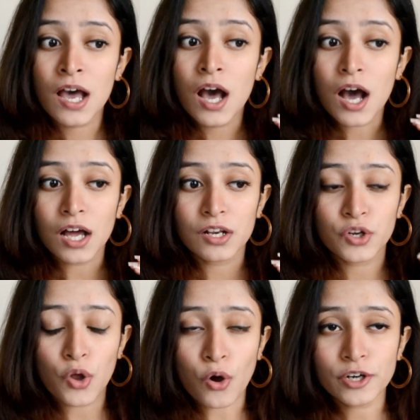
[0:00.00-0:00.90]
a
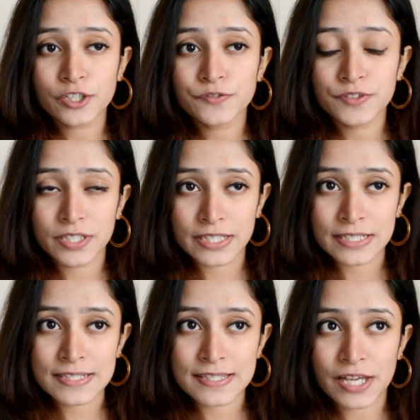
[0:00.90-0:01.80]
lot of
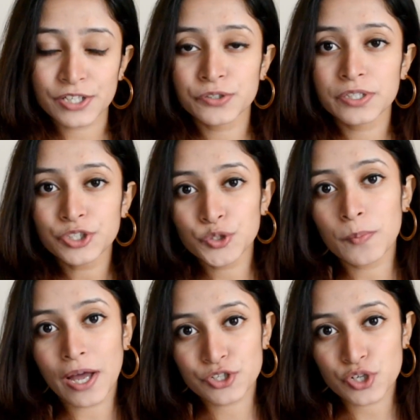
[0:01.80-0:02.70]
things that you need to
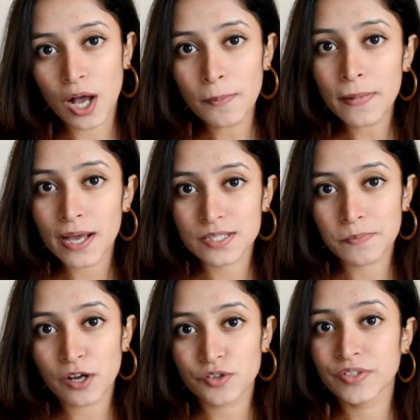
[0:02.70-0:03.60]
match up as a
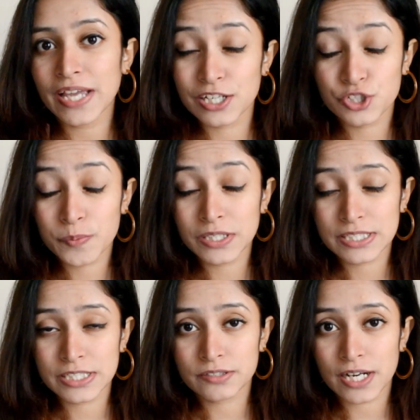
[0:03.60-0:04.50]
part of the
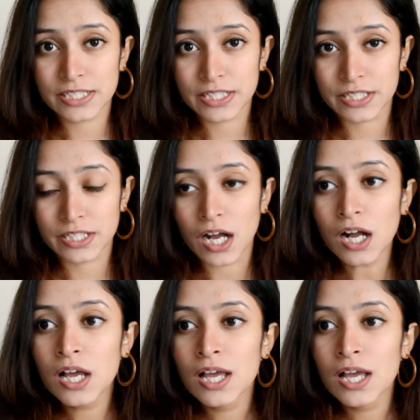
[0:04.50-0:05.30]
eligibility criteria.